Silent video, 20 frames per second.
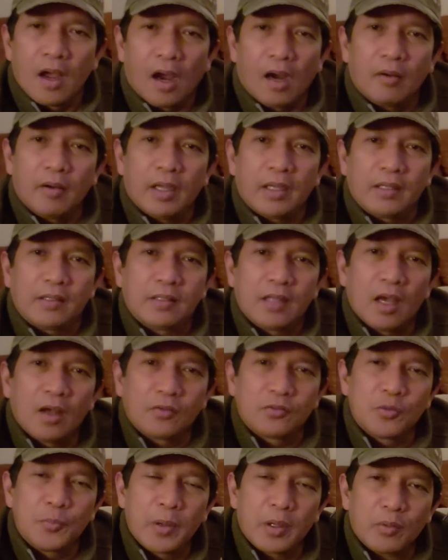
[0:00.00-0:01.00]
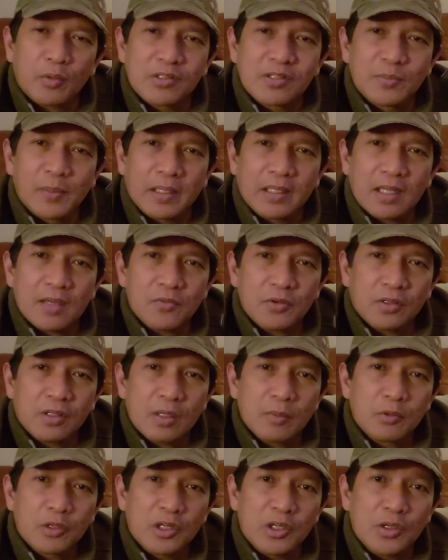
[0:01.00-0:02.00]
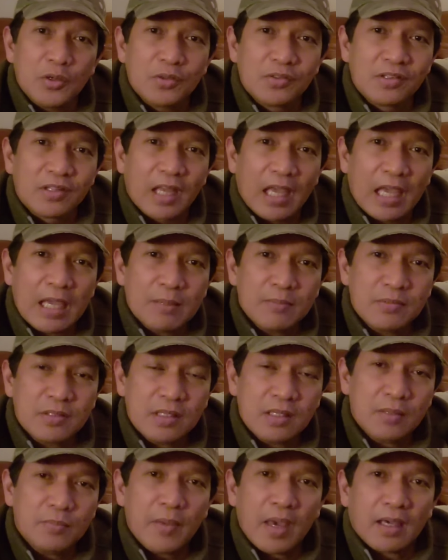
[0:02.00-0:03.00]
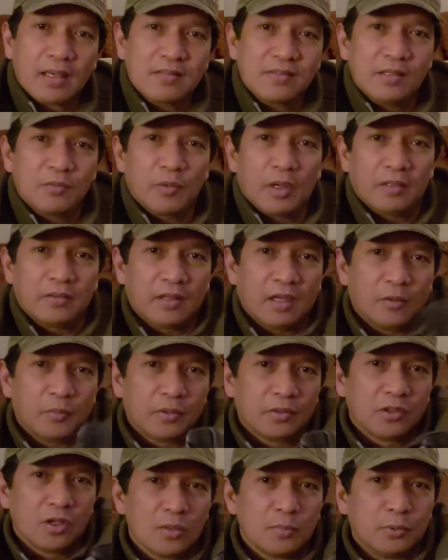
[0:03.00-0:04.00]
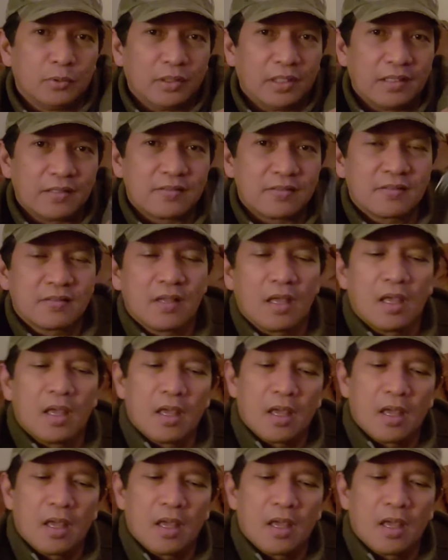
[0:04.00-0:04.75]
All right, now to better explain everything, I'm going to use an empty magazine right there with bullets.